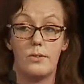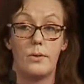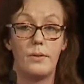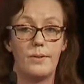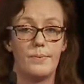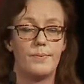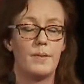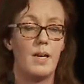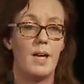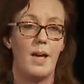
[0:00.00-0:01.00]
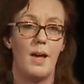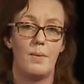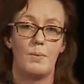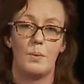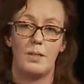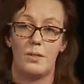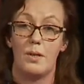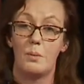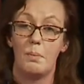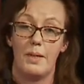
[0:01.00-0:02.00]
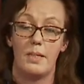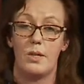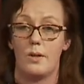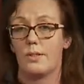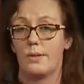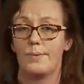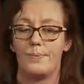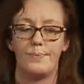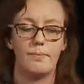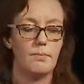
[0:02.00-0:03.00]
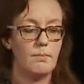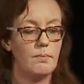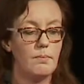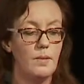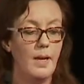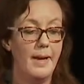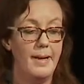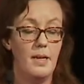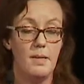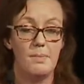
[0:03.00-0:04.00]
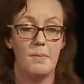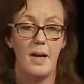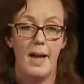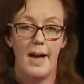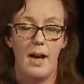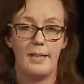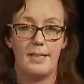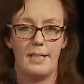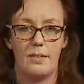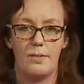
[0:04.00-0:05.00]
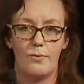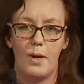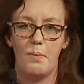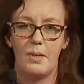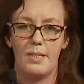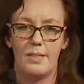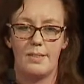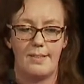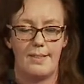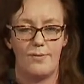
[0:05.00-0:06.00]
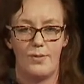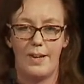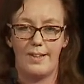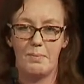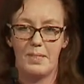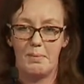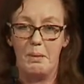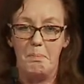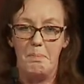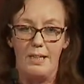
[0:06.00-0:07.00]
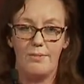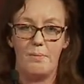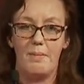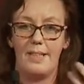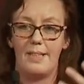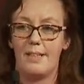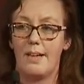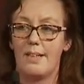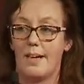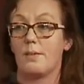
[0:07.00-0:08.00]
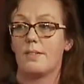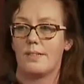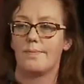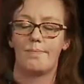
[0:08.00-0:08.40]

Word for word: old. Um, they were started by a doctor. Um, and it very much, it's, if you like, it must have been built from the inside out.